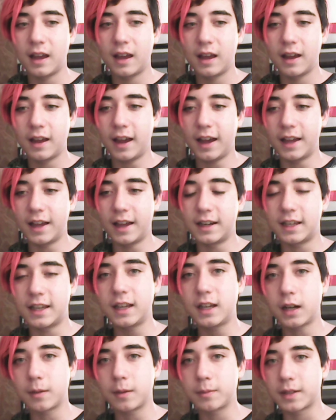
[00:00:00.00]
and he
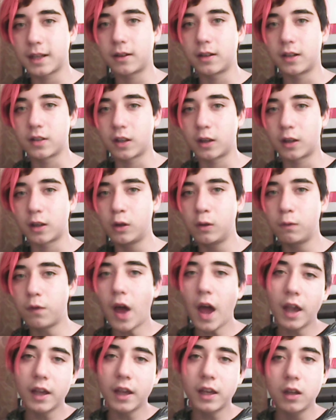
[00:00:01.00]
comes out and he's like, you
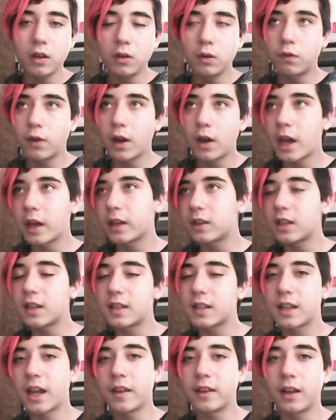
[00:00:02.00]
faggot, this,
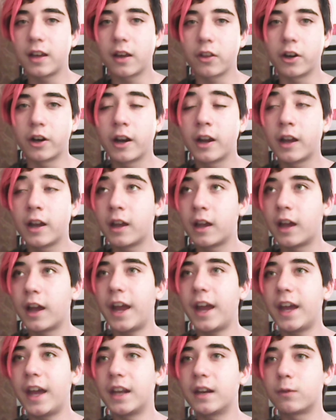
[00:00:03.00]
that, and the other."
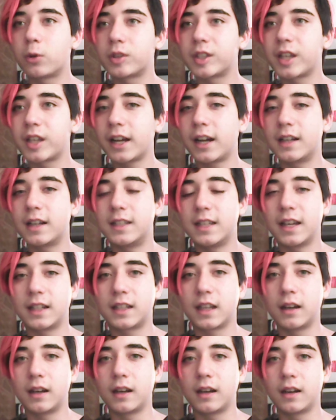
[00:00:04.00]
And of course, I got ticked,
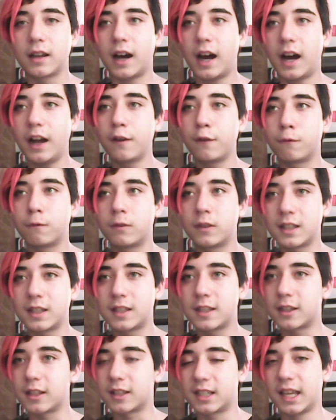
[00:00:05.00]
and this is
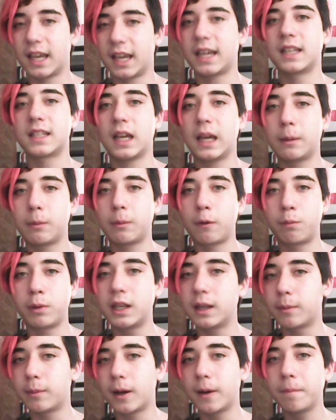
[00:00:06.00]
the second time I've beaten
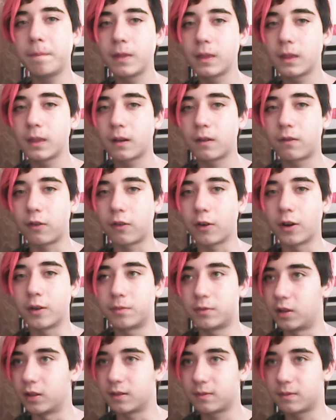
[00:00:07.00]
him up for
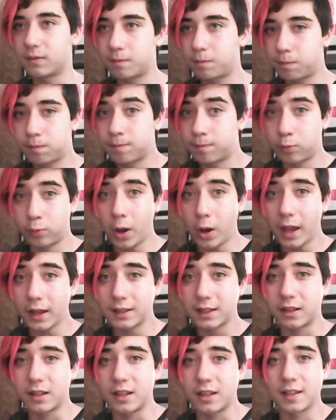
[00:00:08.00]

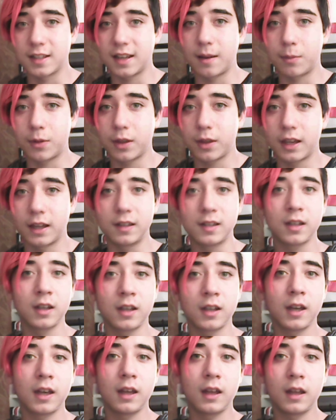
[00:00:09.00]
practically the same things.
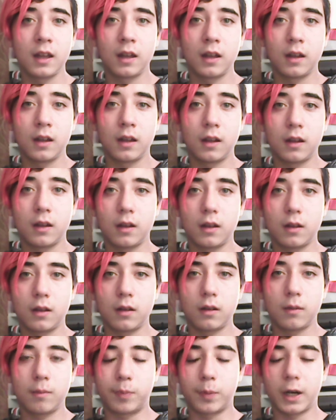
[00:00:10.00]

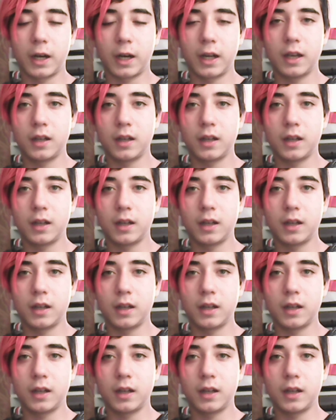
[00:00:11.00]
But